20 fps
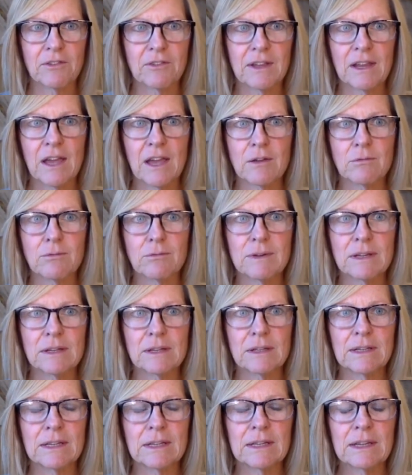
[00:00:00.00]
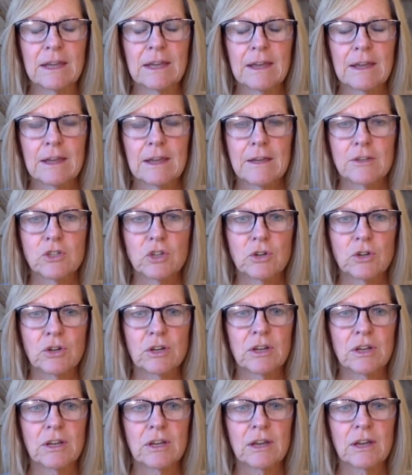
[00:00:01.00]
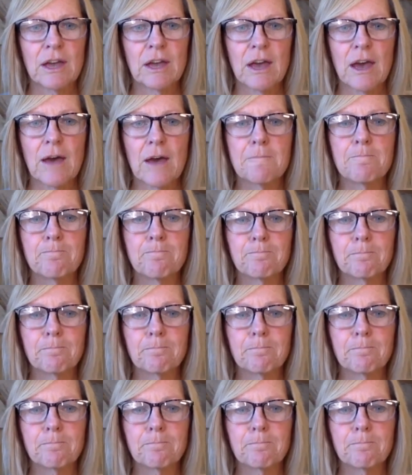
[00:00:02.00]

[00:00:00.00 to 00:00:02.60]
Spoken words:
Like I really took a